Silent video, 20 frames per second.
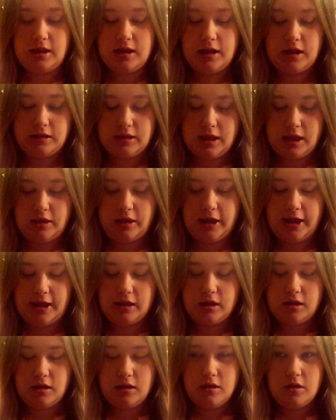and they like
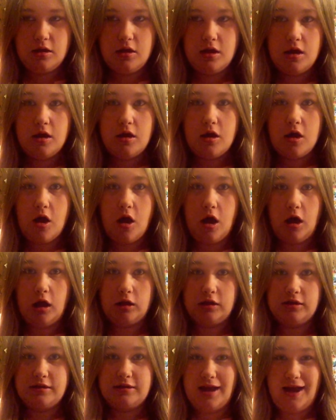
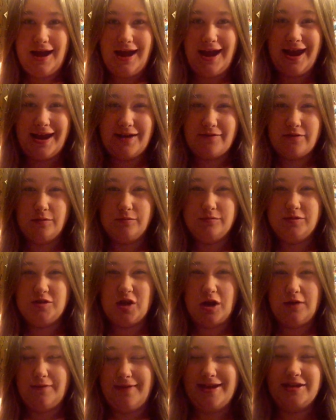all died from
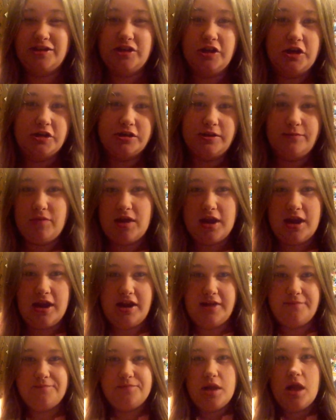starvation or something in
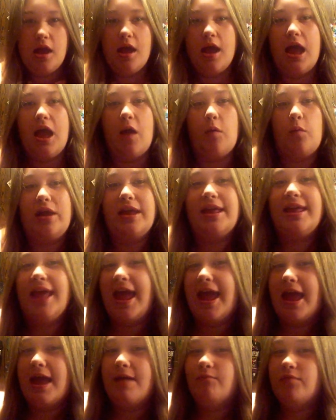it, and we
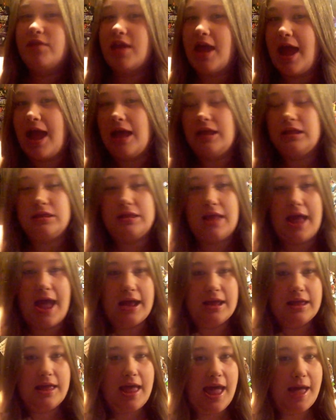camped at that
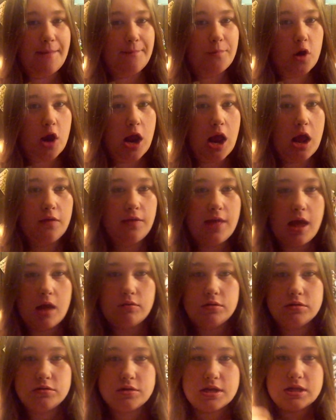campground that
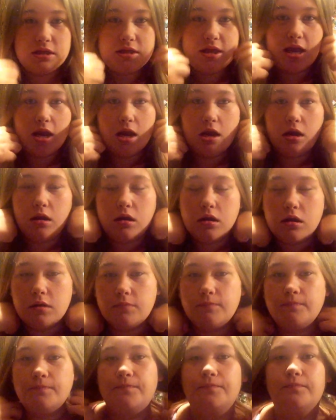was right
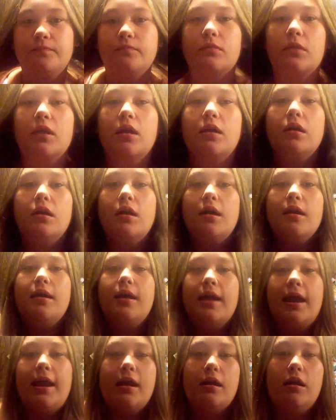
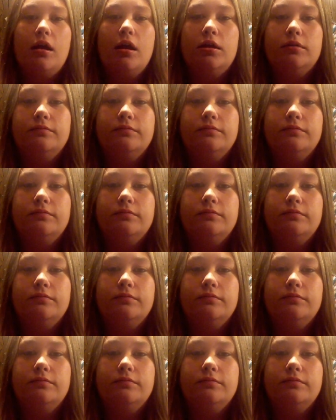there. And